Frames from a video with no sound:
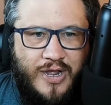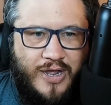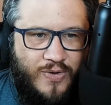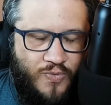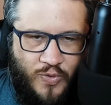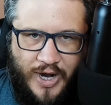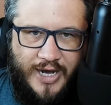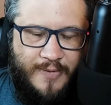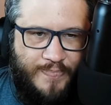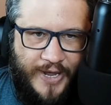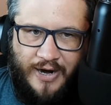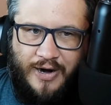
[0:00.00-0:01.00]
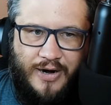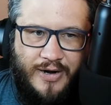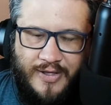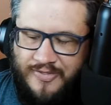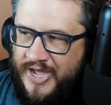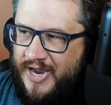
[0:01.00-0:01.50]
white bear
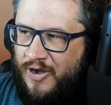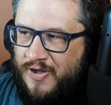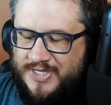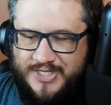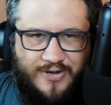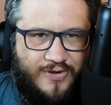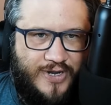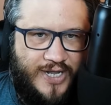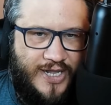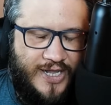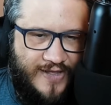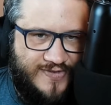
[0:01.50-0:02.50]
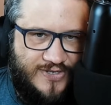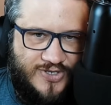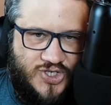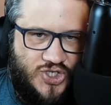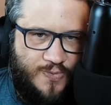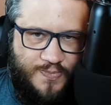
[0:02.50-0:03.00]
that also gives you
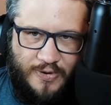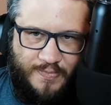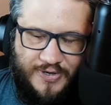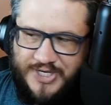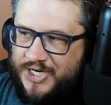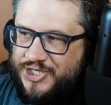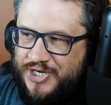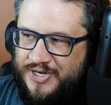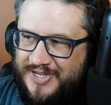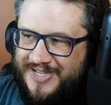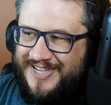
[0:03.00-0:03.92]
super protection,